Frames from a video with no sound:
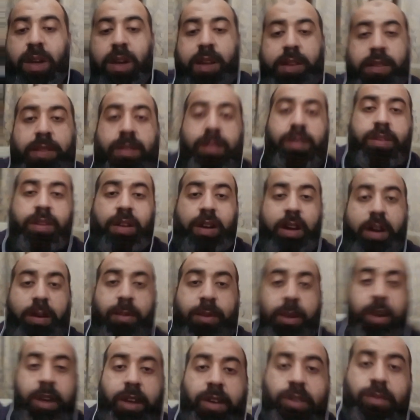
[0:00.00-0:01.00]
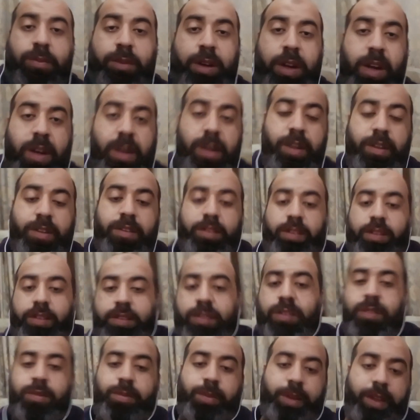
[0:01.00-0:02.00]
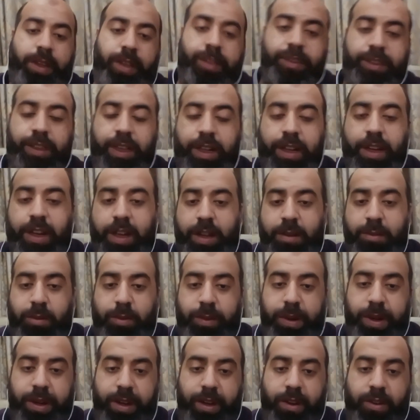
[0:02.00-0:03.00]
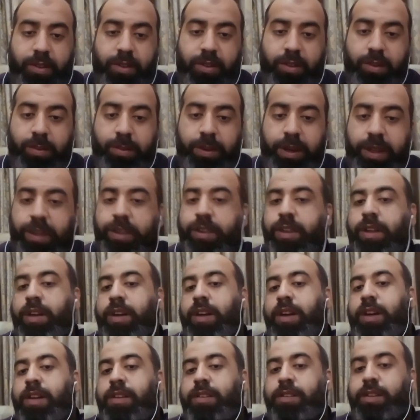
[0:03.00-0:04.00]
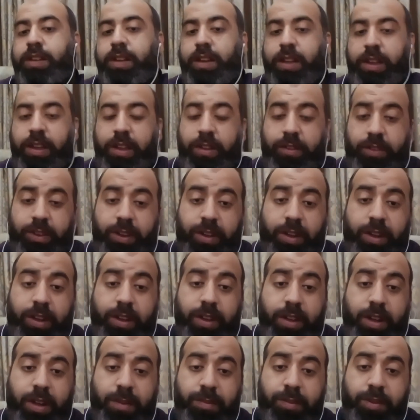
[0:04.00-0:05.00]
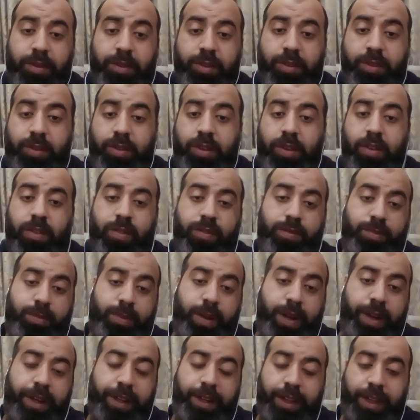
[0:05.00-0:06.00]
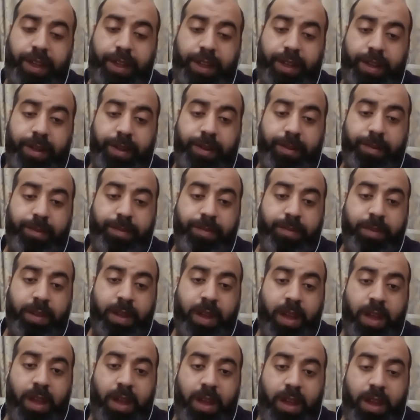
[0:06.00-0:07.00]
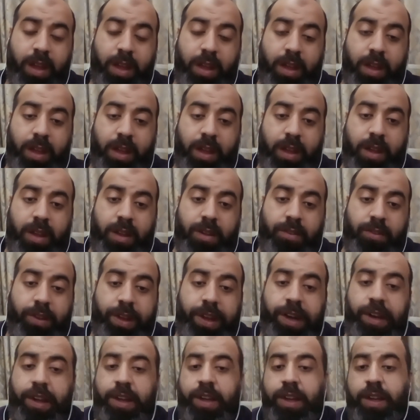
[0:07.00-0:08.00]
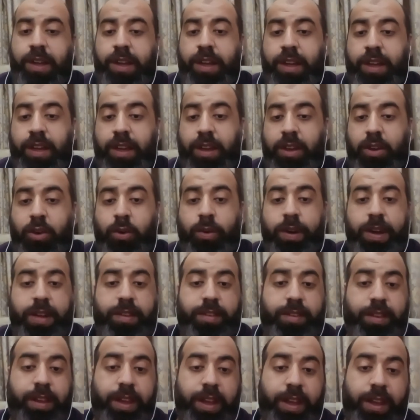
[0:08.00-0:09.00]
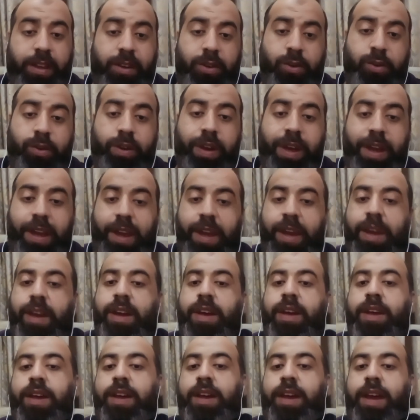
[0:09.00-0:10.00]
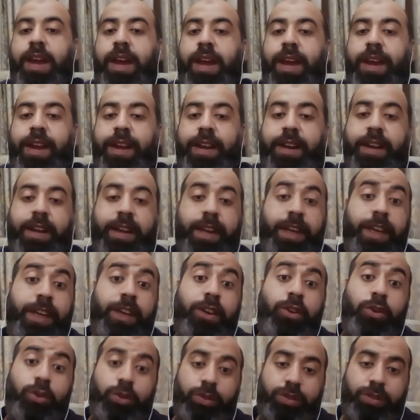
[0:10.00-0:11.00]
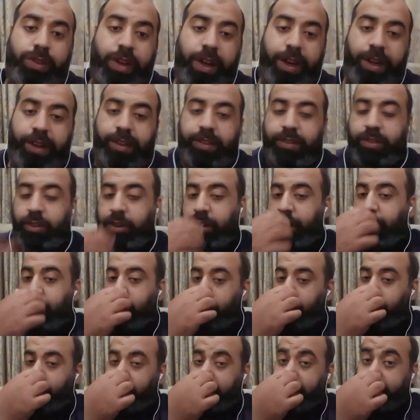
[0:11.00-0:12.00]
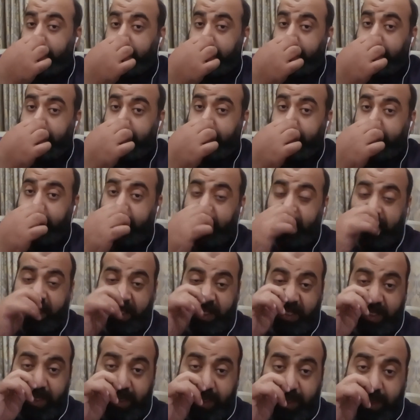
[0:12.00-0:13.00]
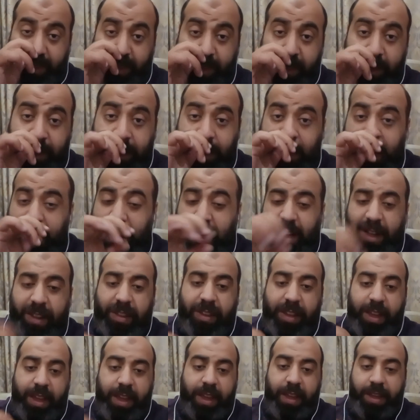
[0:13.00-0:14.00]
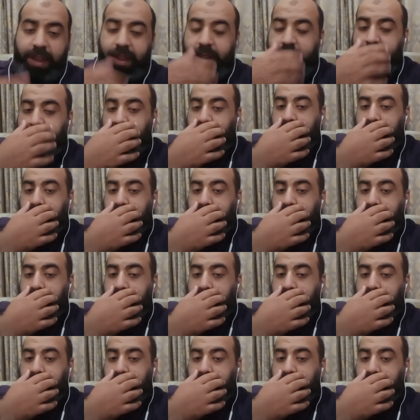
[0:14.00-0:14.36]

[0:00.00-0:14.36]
Assalamu alaikum guys, this is me Shahryar Mubarak on my channel Hassan Ali with another episode of My Take. Well, USA, UK and EU states or EU countries, are the